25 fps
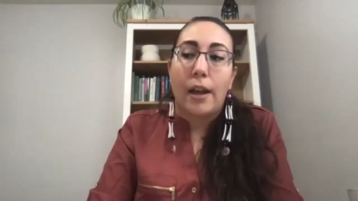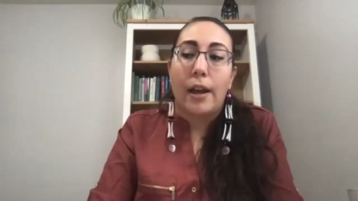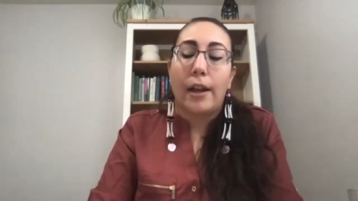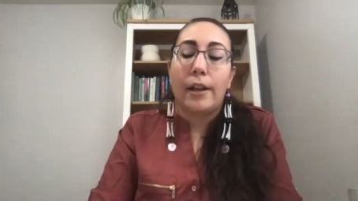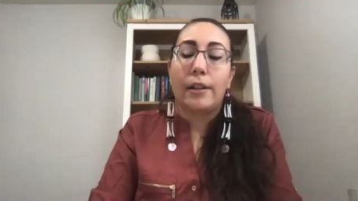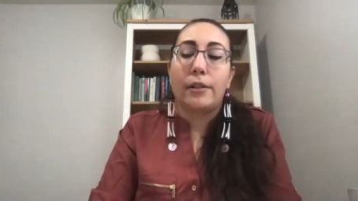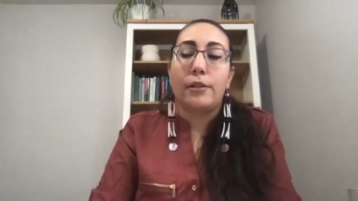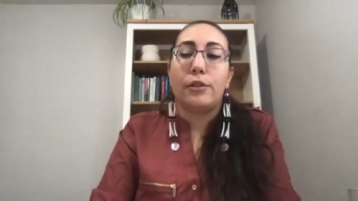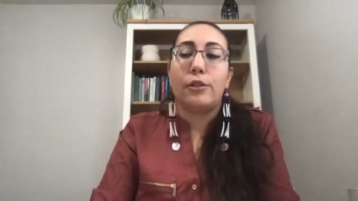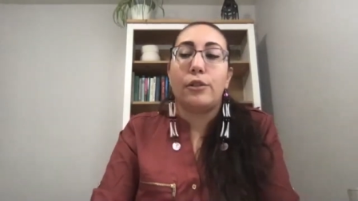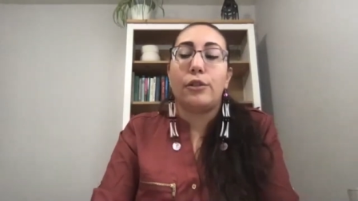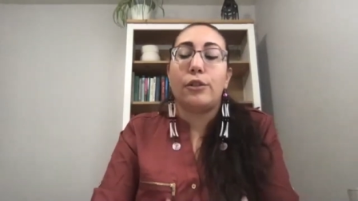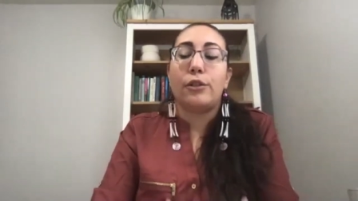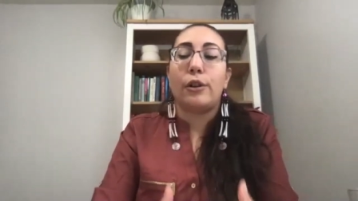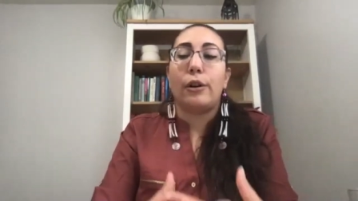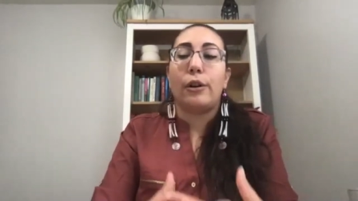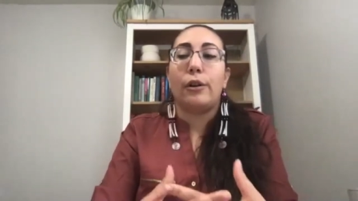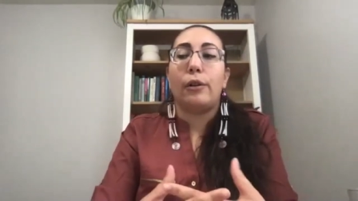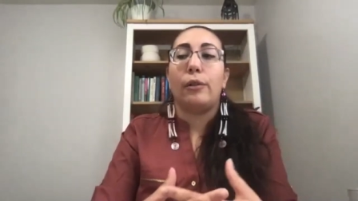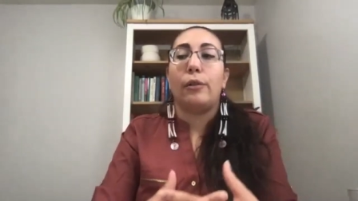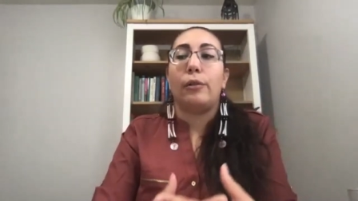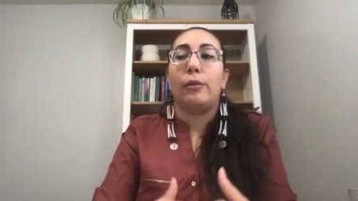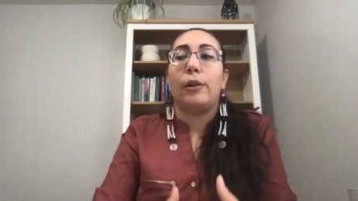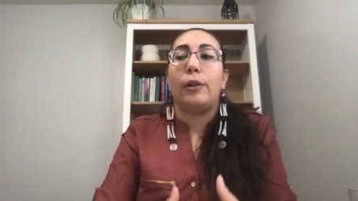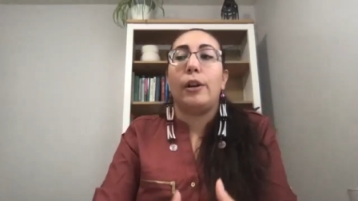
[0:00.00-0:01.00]
And
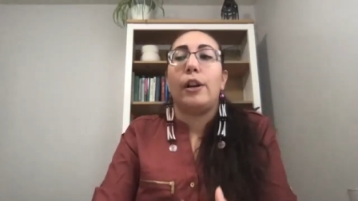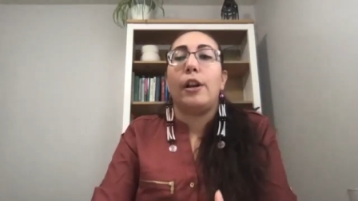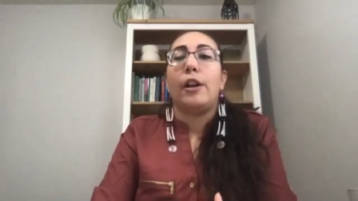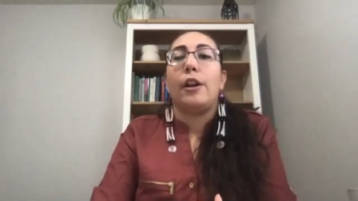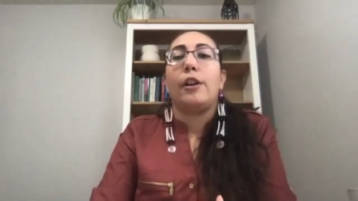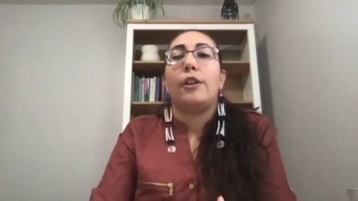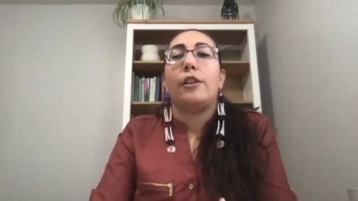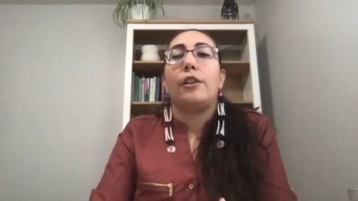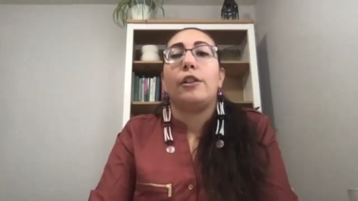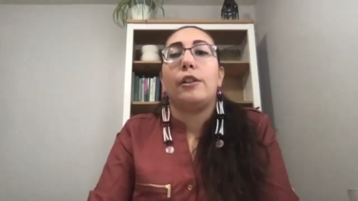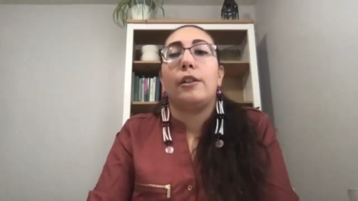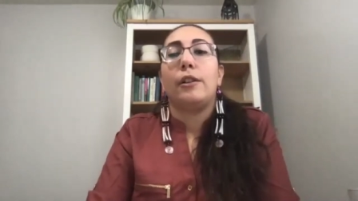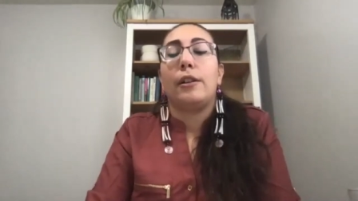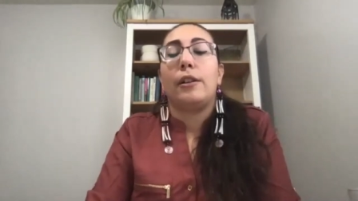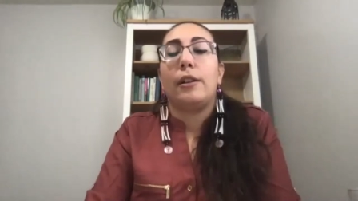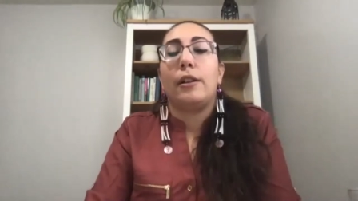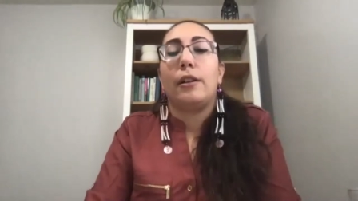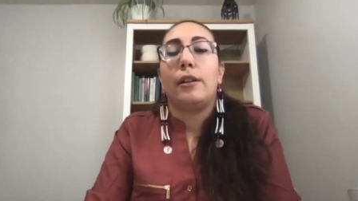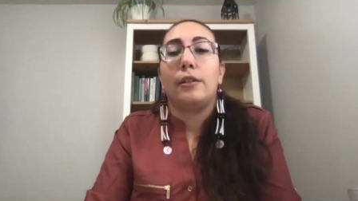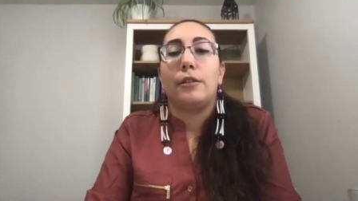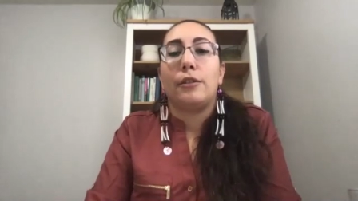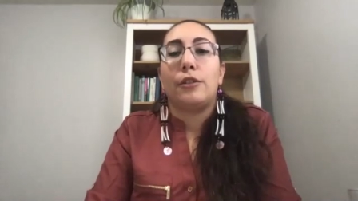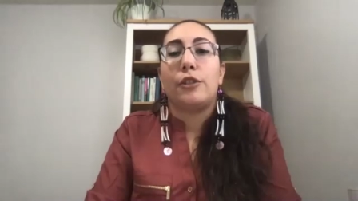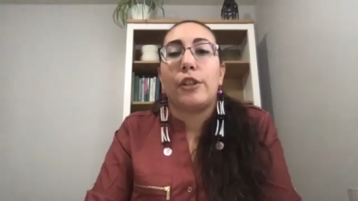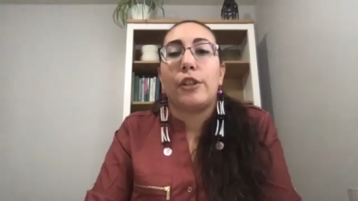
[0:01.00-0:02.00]
so
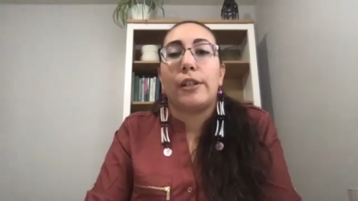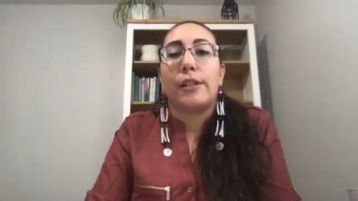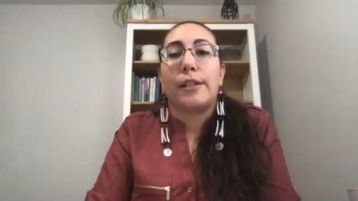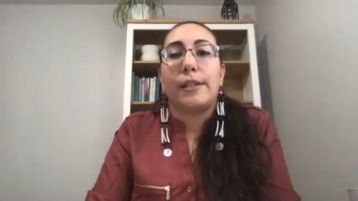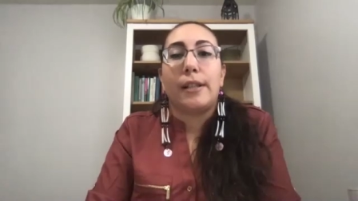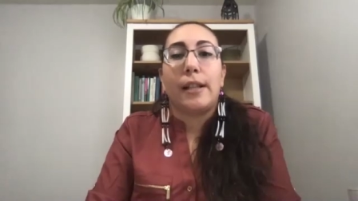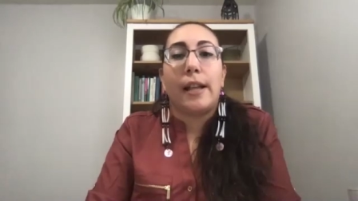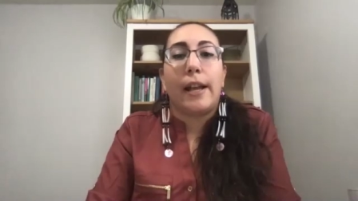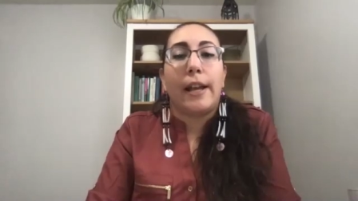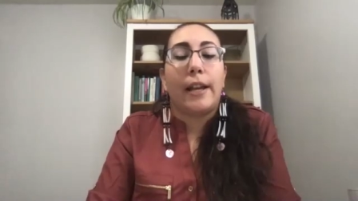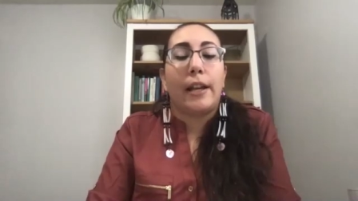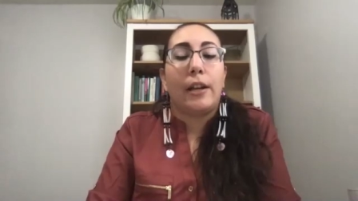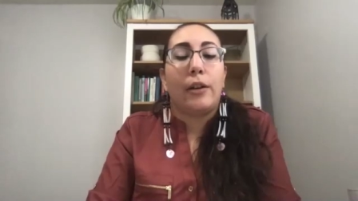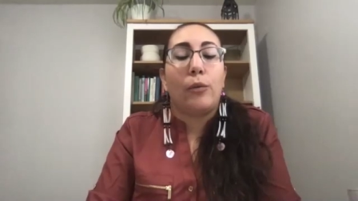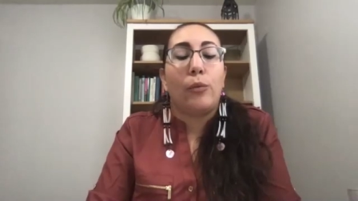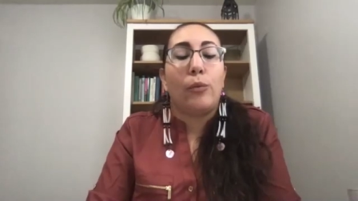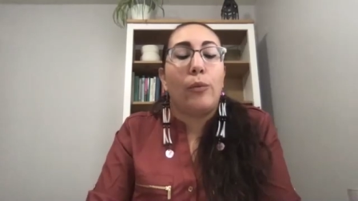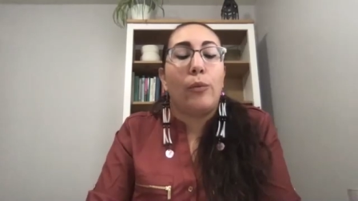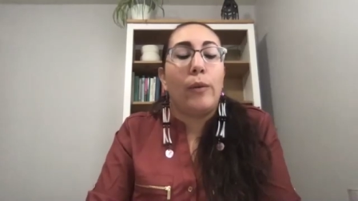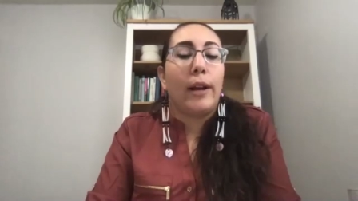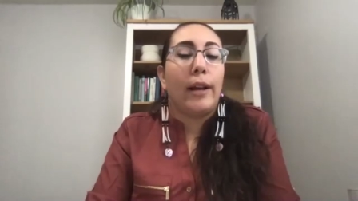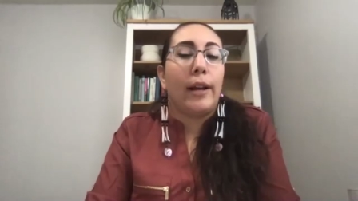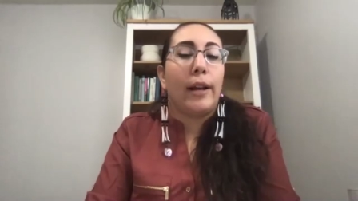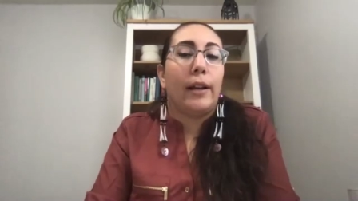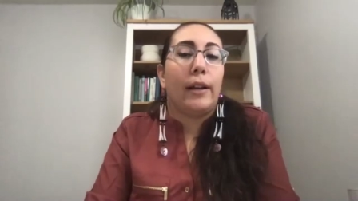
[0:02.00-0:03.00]
just like
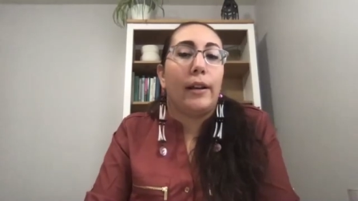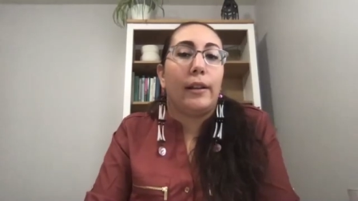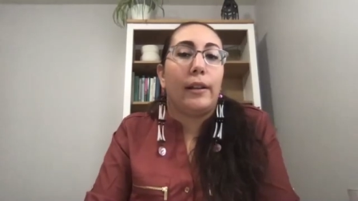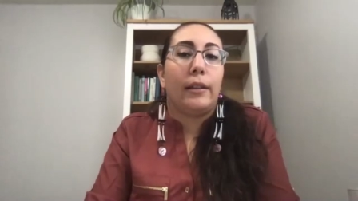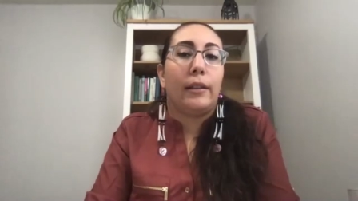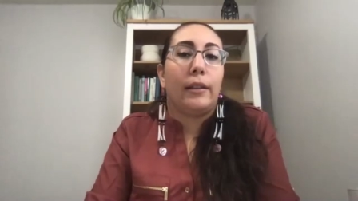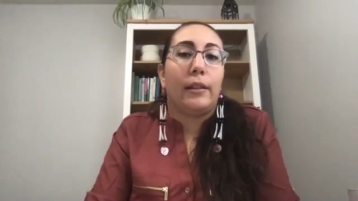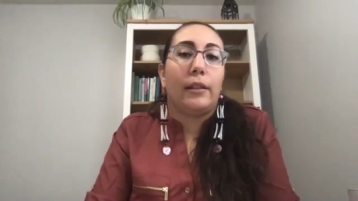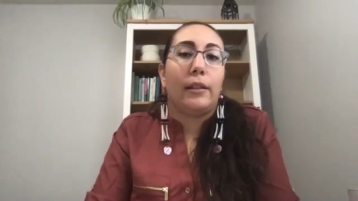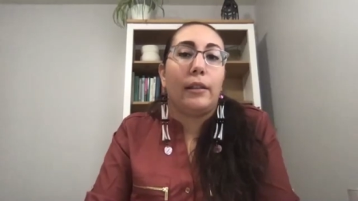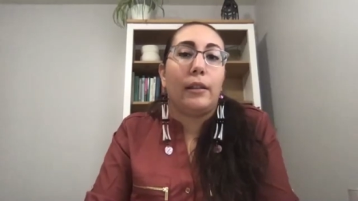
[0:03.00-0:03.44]
with